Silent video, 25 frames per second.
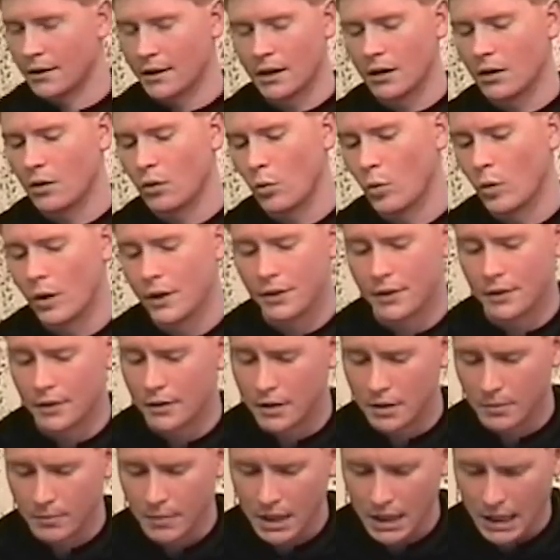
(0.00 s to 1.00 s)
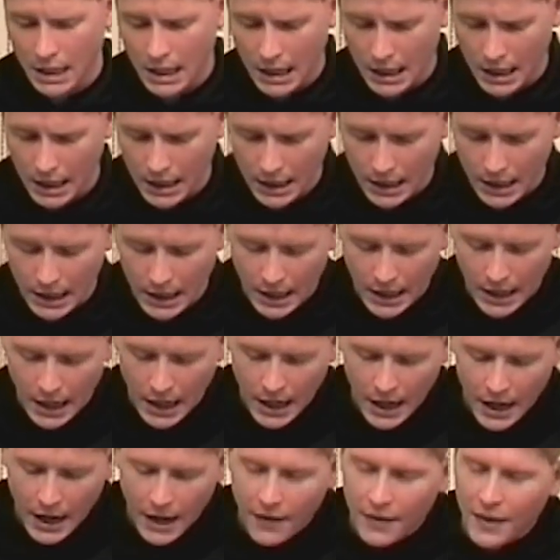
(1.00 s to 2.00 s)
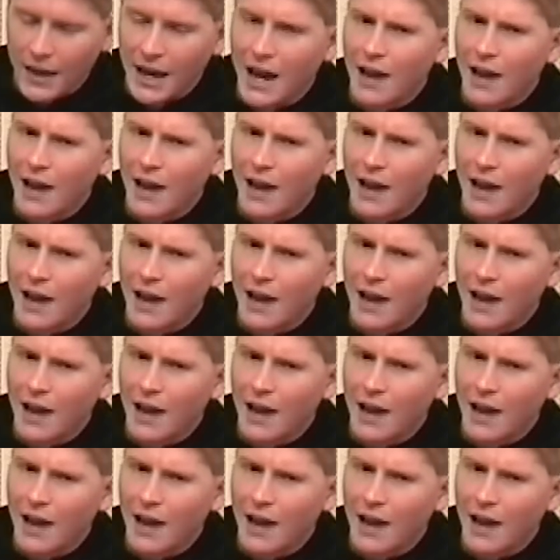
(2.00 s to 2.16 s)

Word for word: They don't want there to be a God. They